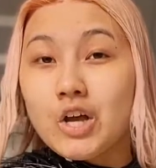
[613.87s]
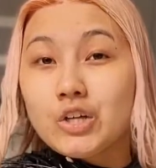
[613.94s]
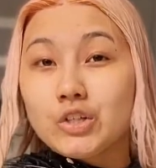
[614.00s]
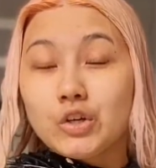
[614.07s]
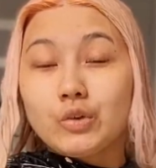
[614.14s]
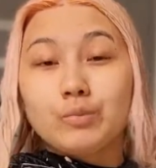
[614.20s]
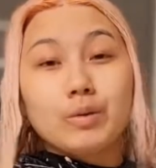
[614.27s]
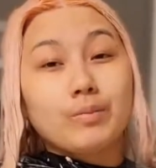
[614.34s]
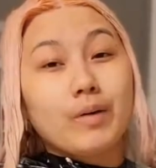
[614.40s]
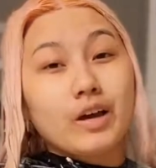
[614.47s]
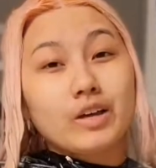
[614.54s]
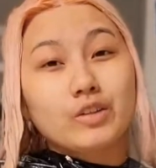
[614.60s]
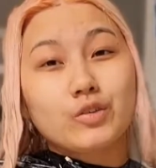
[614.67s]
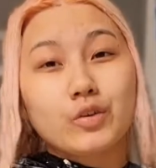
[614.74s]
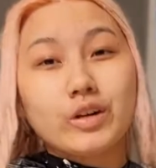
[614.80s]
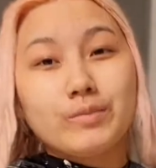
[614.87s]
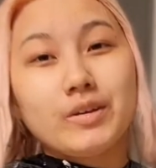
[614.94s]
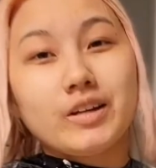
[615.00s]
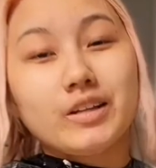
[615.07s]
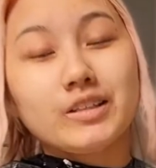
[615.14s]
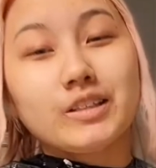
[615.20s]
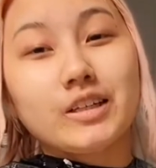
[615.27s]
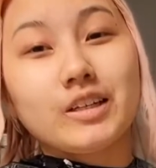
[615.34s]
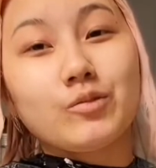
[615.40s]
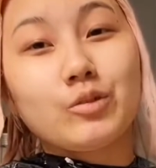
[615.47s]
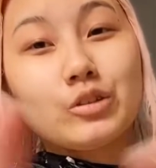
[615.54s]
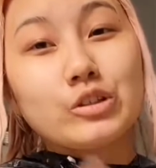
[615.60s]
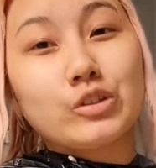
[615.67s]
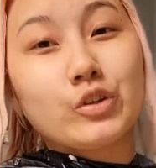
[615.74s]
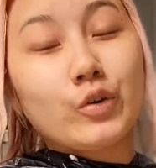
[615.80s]
So I'll be back in 20 minutes and
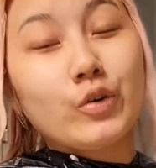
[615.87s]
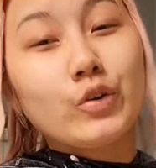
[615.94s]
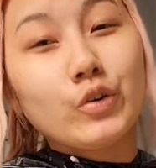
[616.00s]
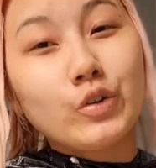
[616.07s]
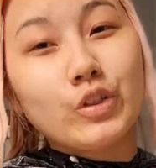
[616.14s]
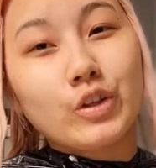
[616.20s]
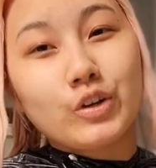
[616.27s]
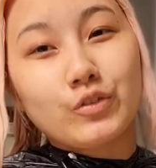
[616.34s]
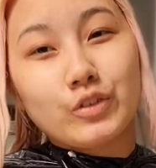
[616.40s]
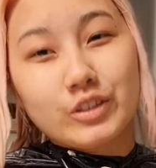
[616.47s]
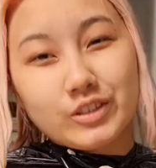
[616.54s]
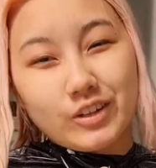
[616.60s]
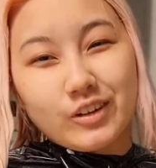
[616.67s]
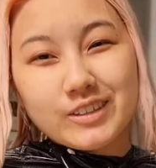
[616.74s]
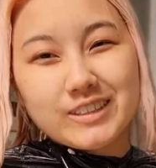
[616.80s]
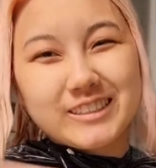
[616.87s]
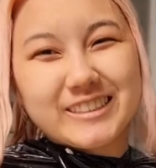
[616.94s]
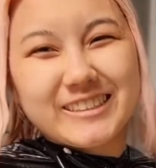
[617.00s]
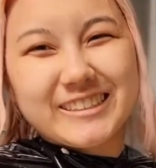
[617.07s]
we'll show you the results.